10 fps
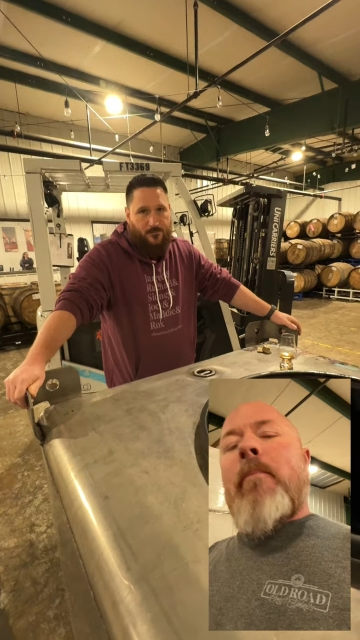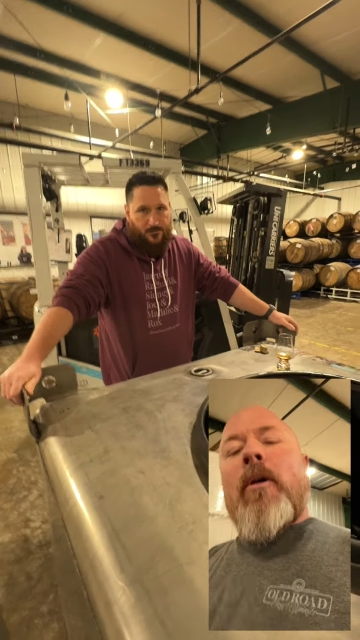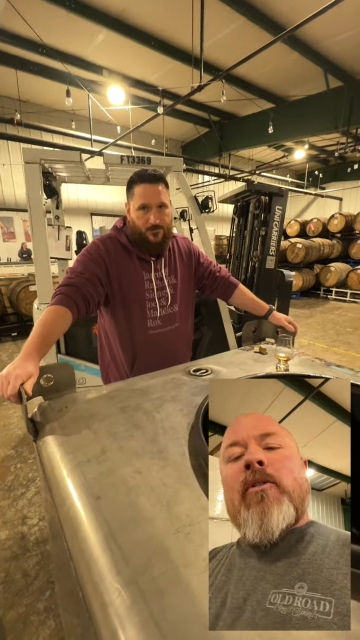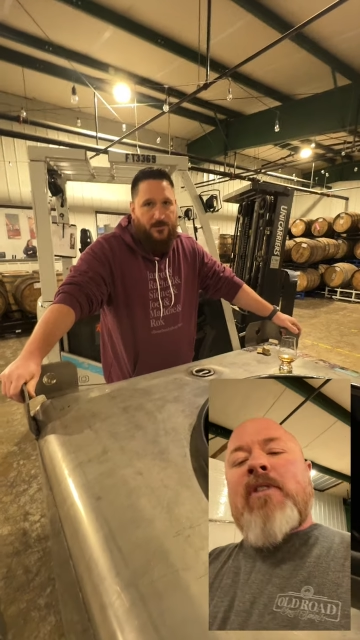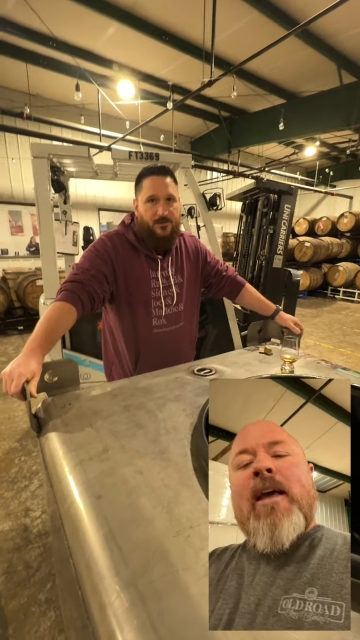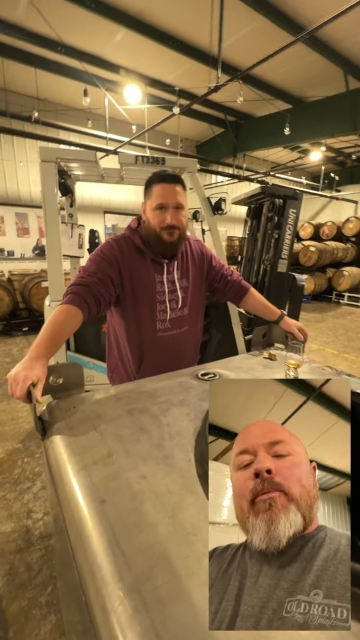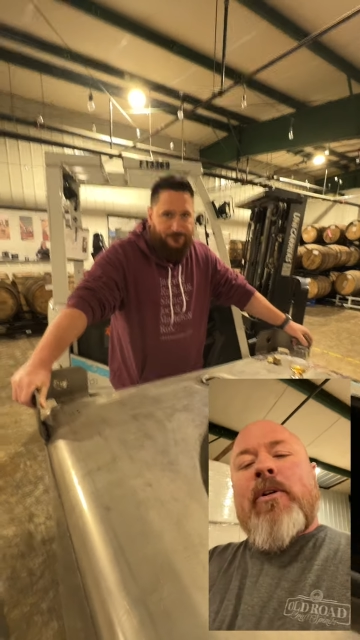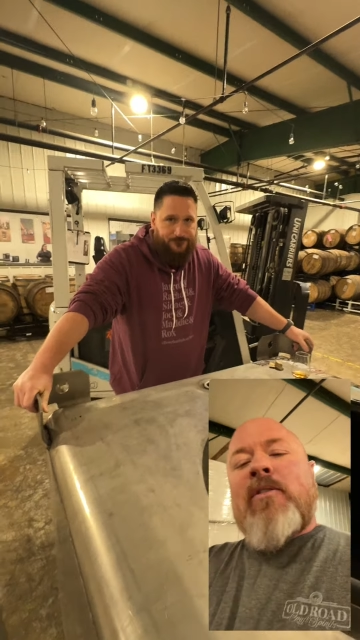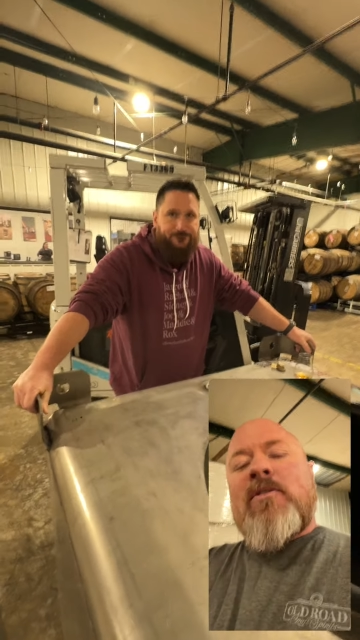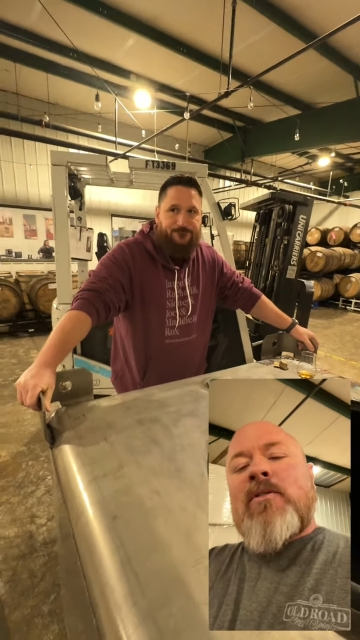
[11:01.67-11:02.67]
mil sample
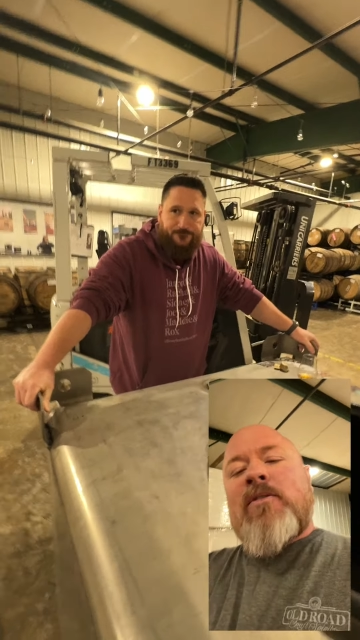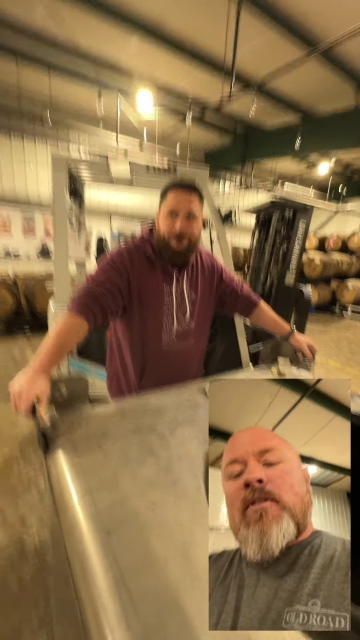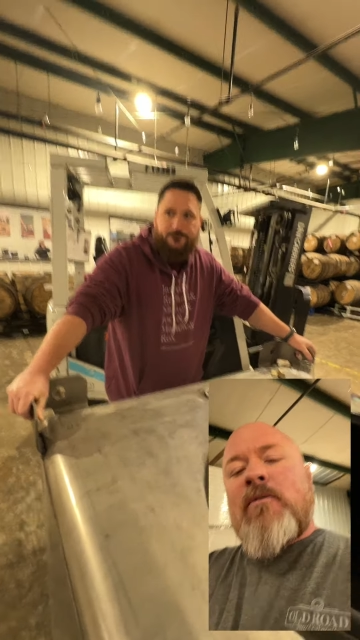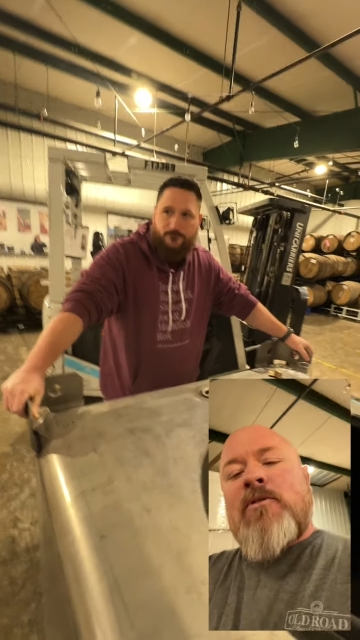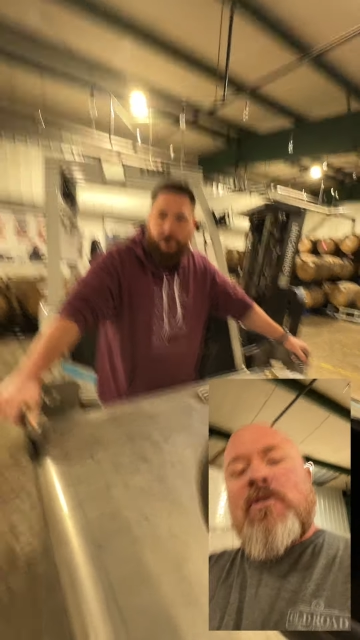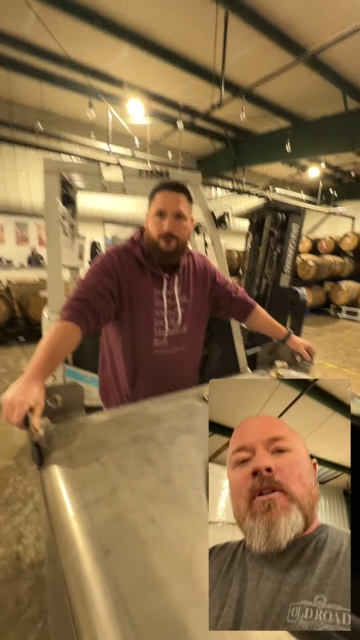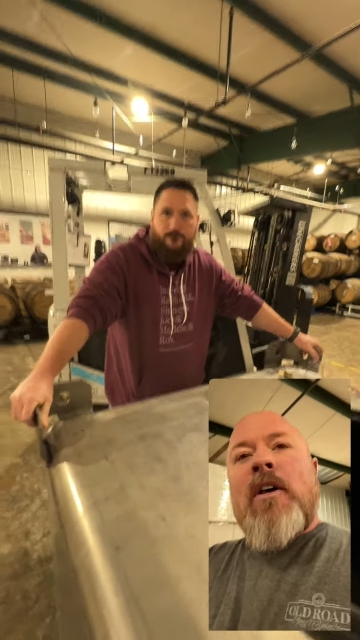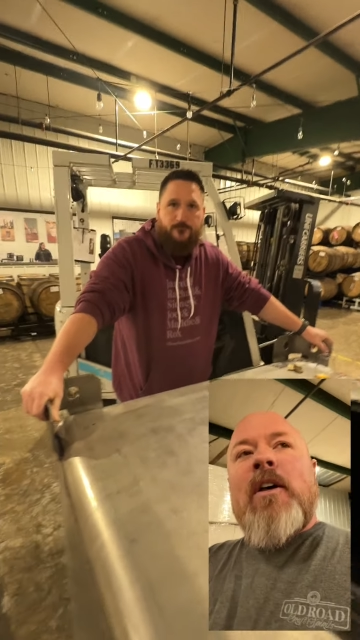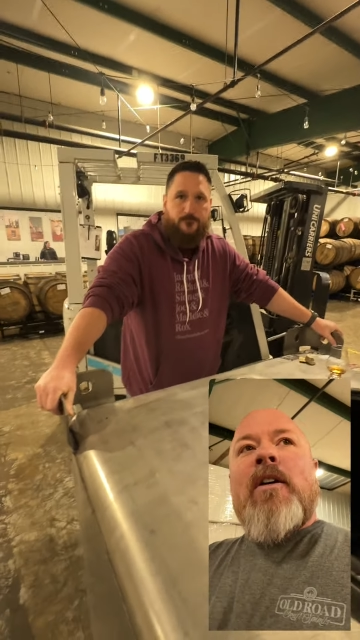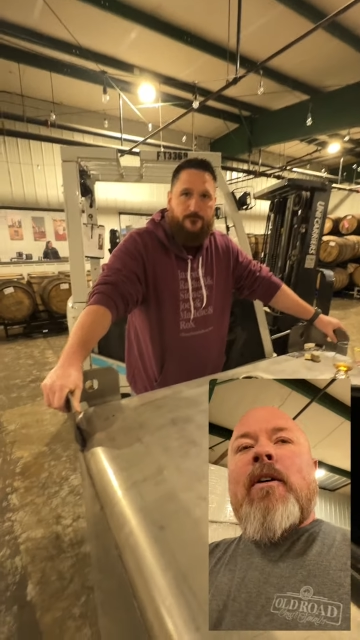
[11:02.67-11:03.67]
doesn't.
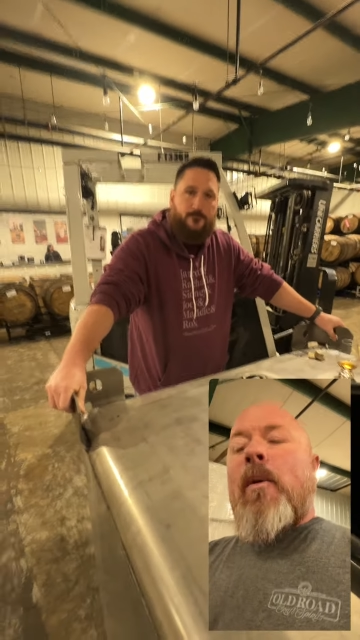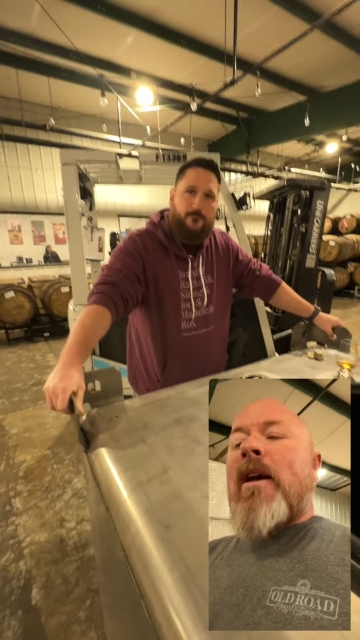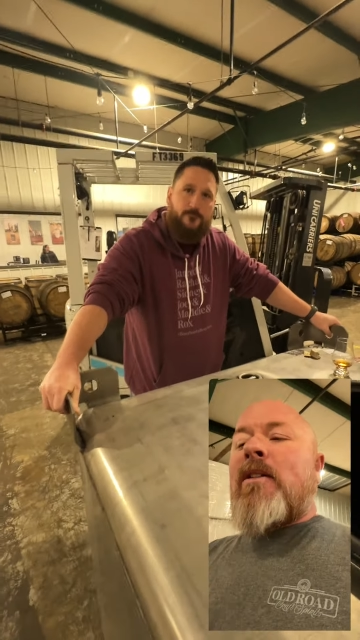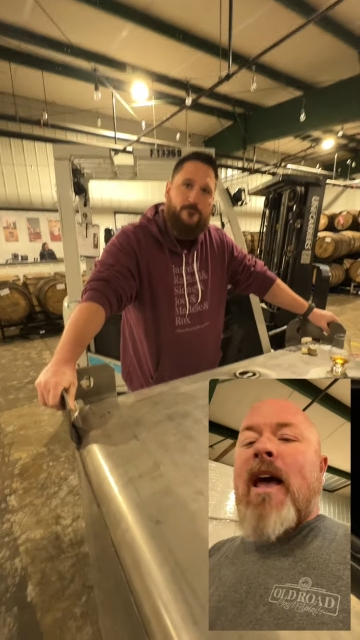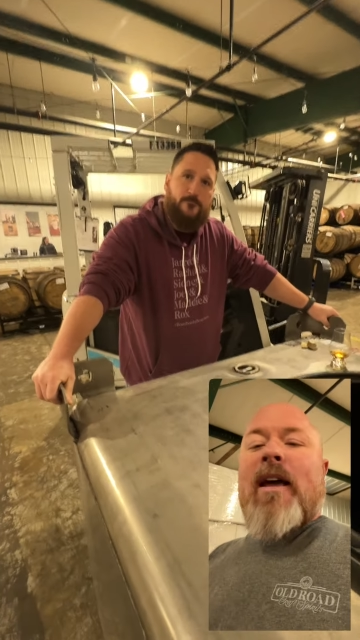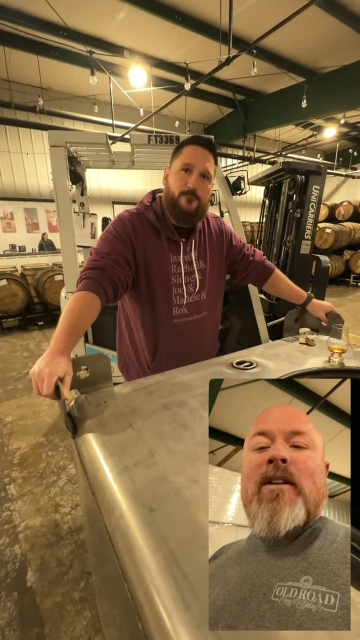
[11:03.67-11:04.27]
We can take a